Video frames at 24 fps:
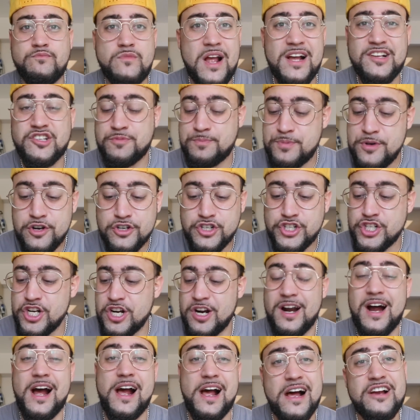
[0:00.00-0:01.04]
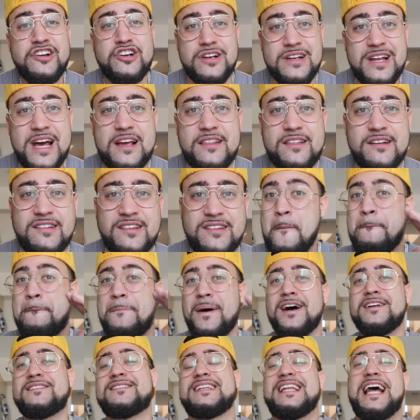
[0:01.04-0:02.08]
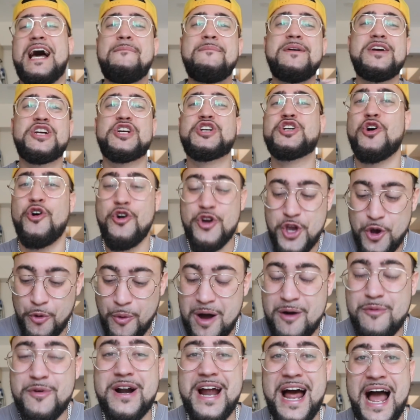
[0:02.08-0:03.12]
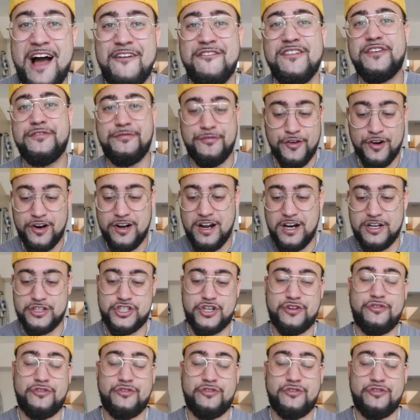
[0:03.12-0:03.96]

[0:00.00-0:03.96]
It's pure sugar, I actually like this. But let me show you what we're having for lunch.